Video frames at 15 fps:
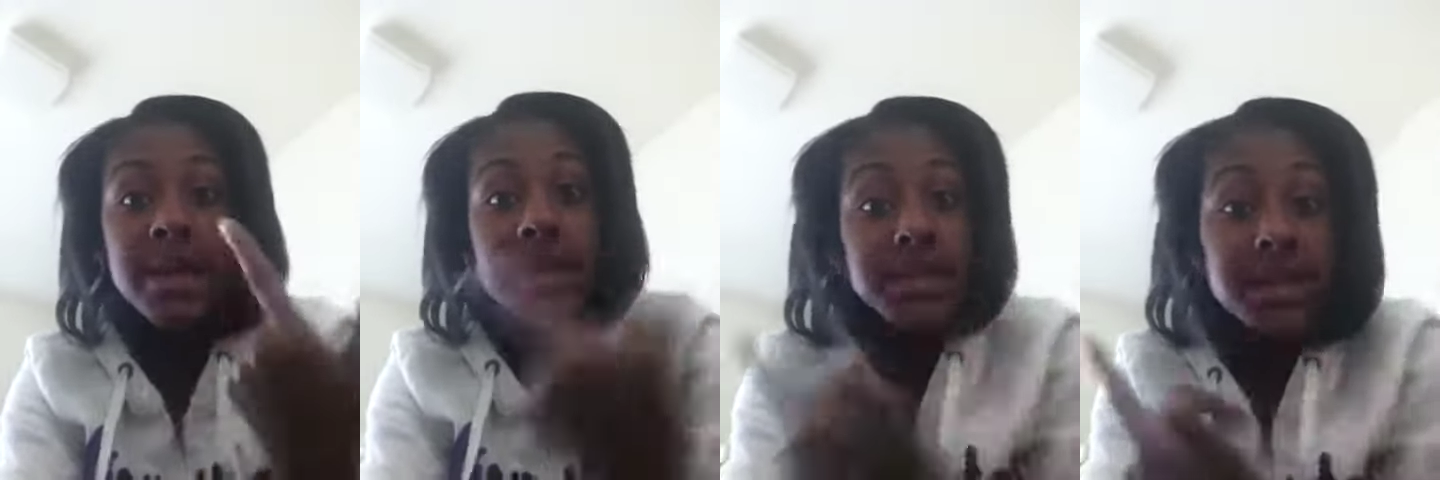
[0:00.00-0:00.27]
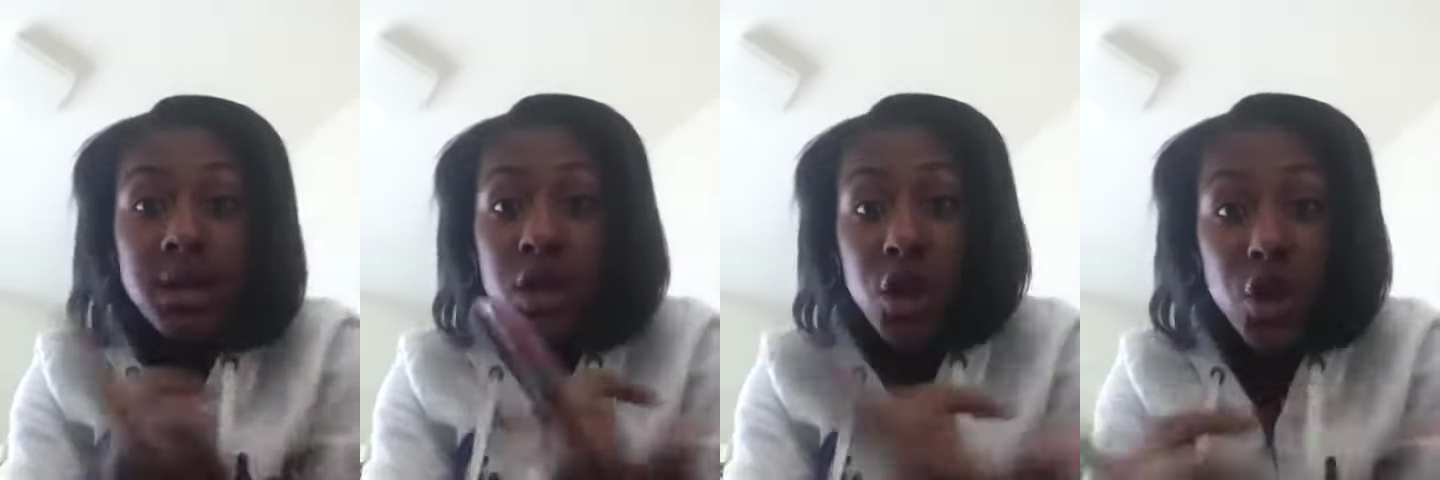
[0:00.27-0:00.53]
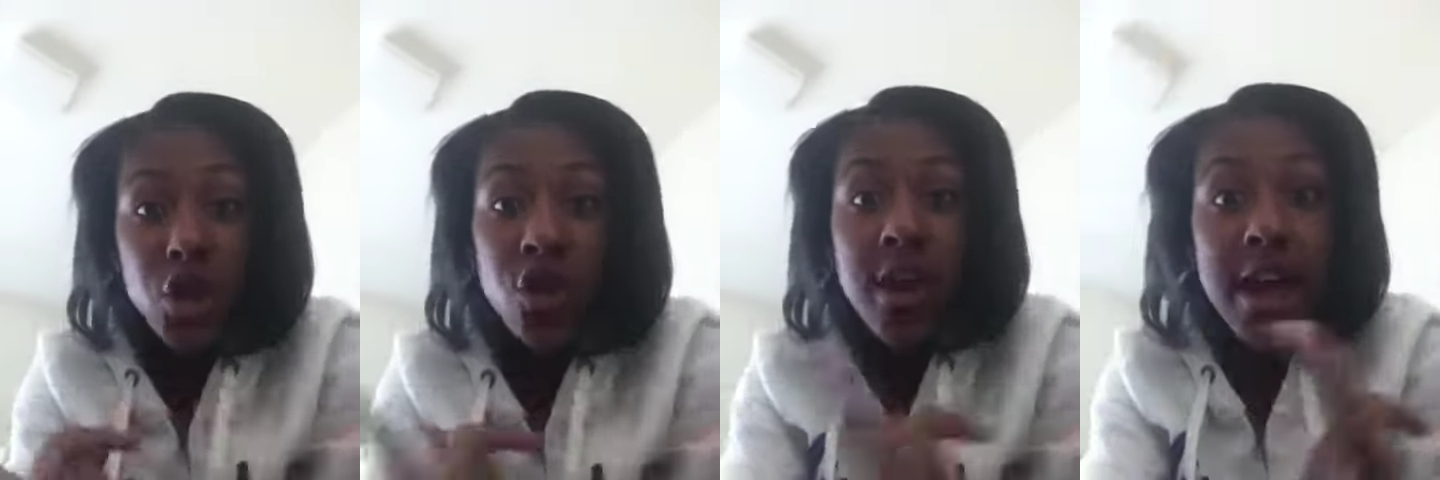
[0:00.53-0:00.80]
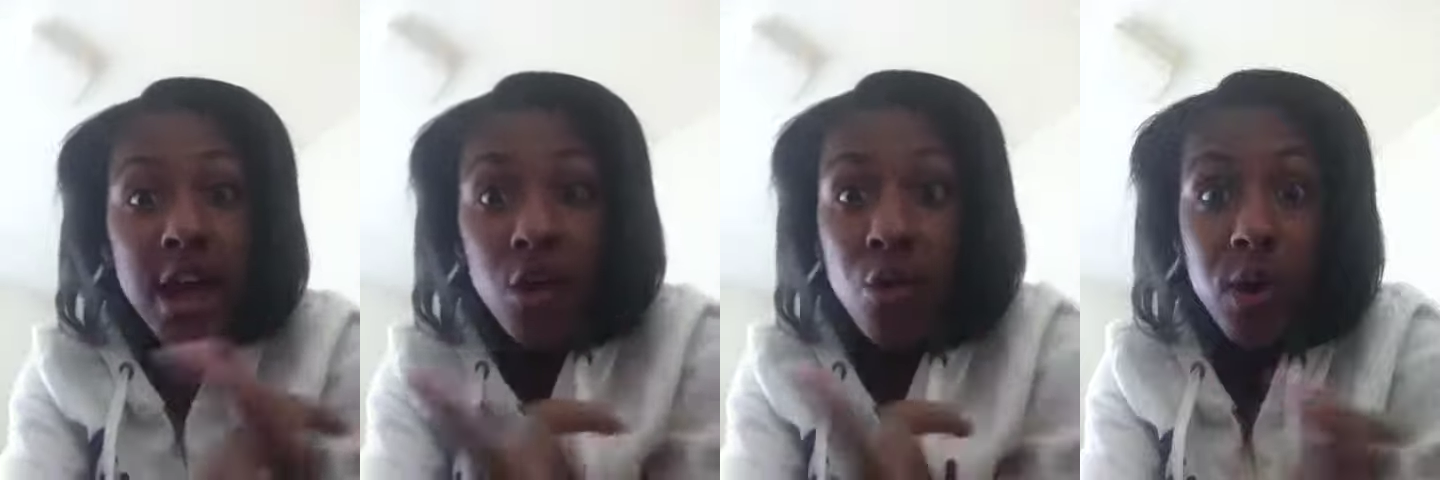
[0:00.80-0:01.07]
she's like, nah,
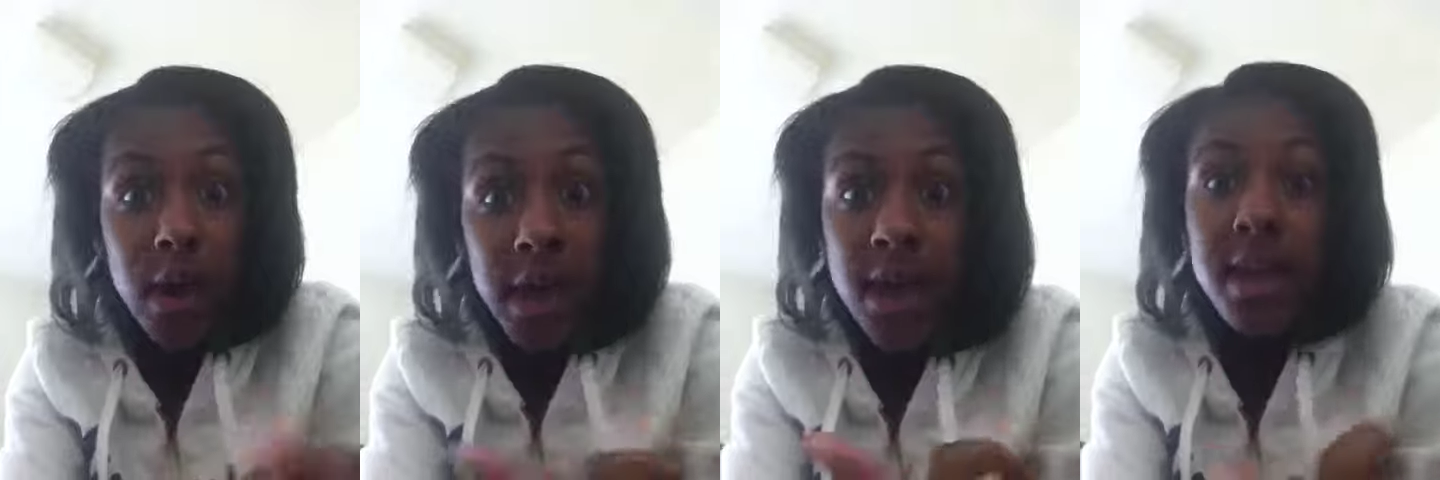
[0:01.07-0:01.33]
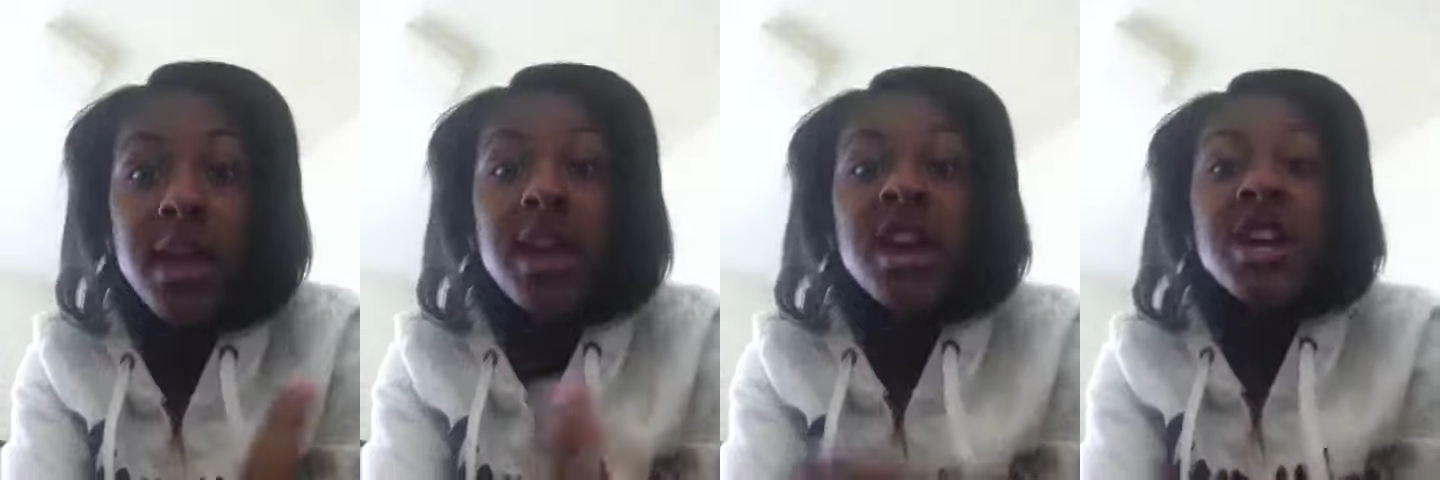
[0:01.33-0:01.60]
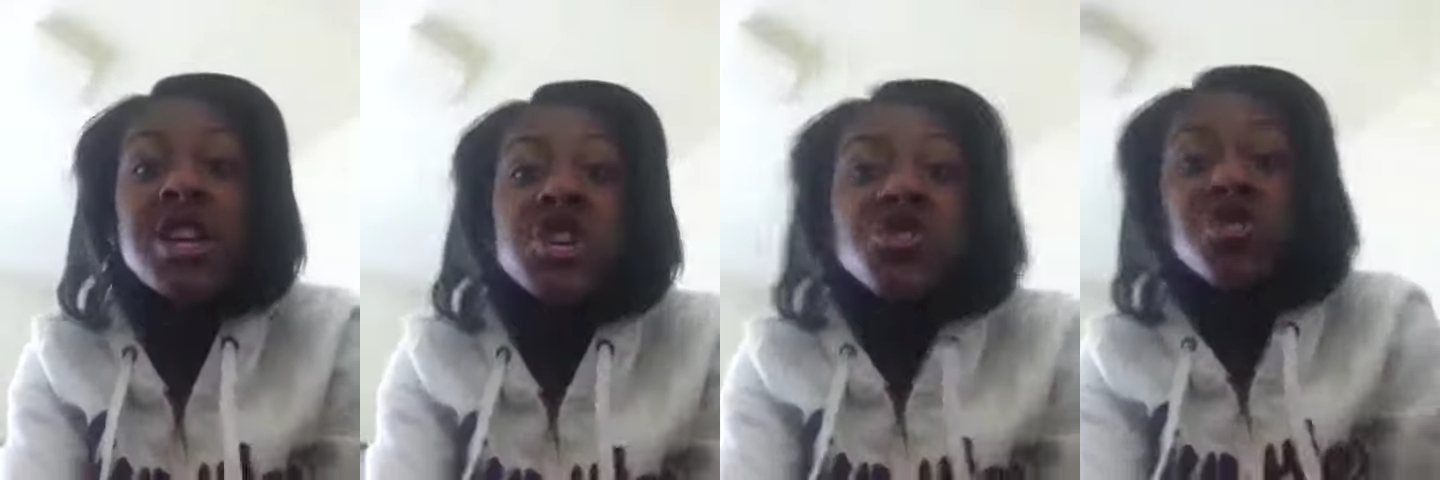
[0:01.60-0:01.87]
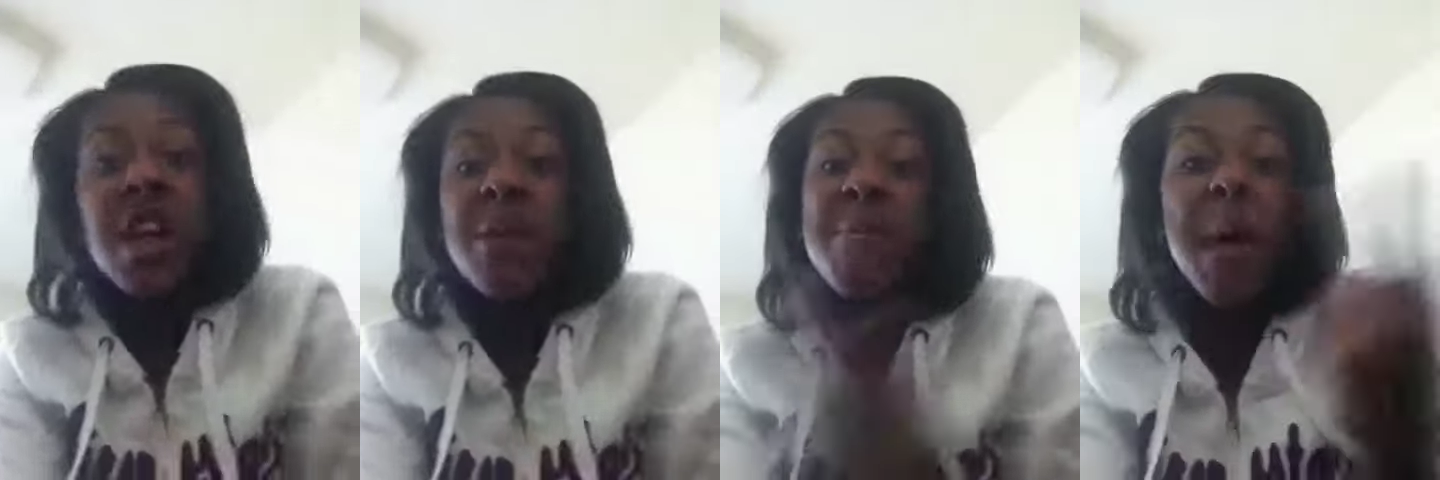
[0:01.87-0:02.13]
nah,